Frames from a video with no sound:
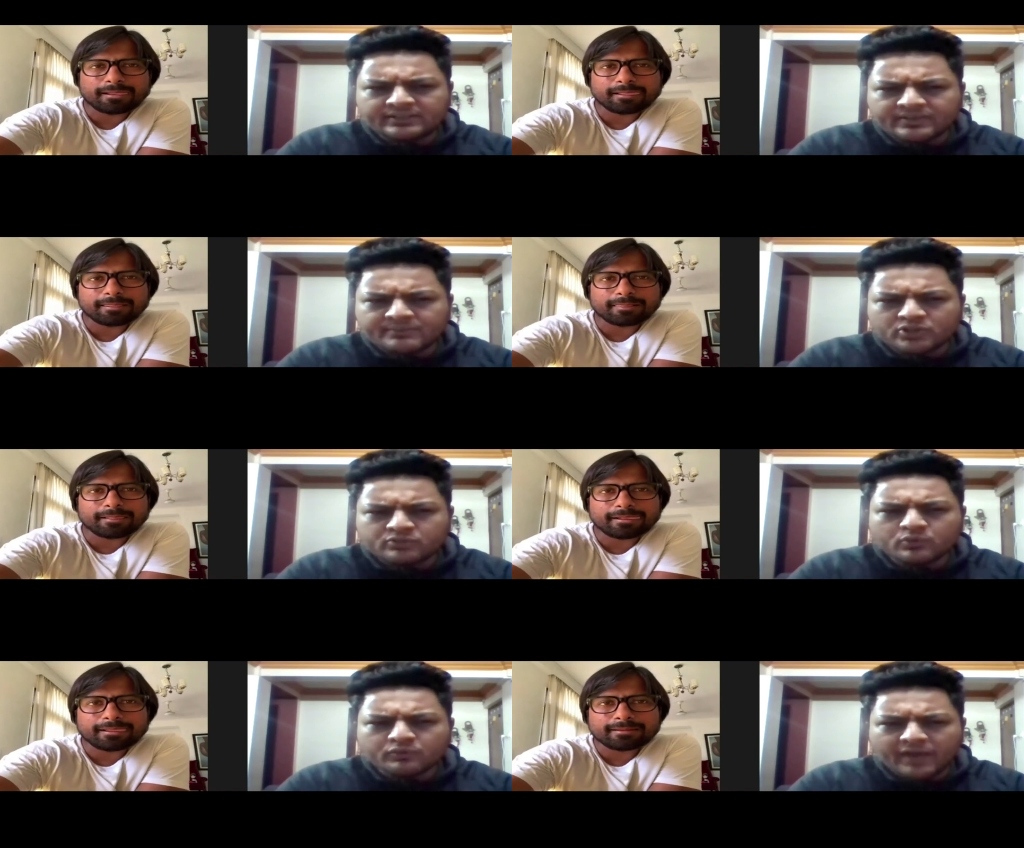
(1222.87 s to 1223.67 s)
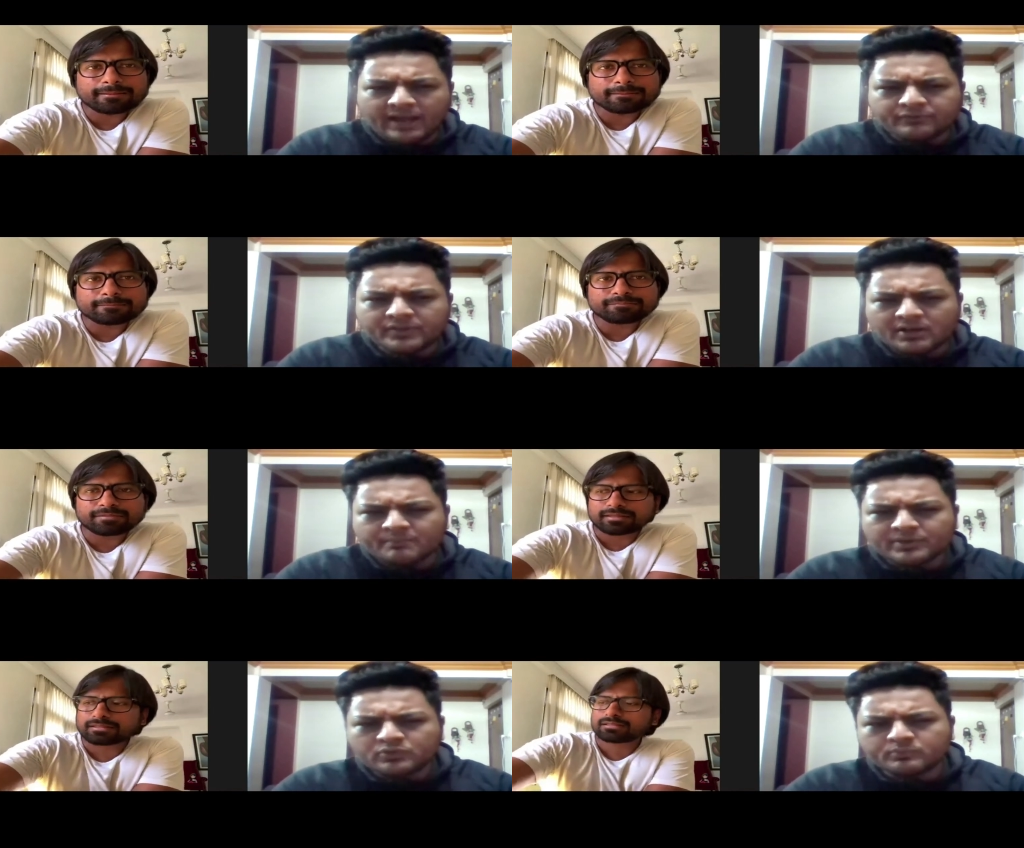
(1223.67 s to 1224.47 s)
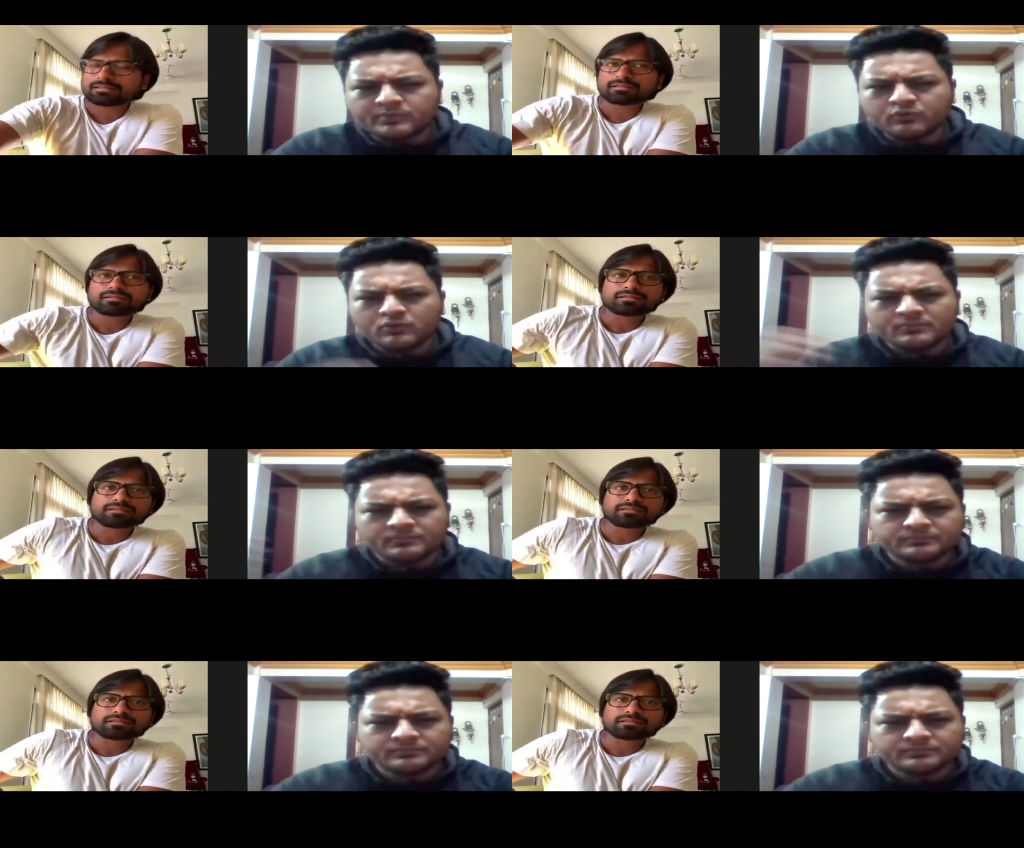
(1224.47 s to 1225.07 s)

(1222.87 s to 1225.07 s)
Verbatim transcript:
Speaker 1: Is there much more fanfare compared to before?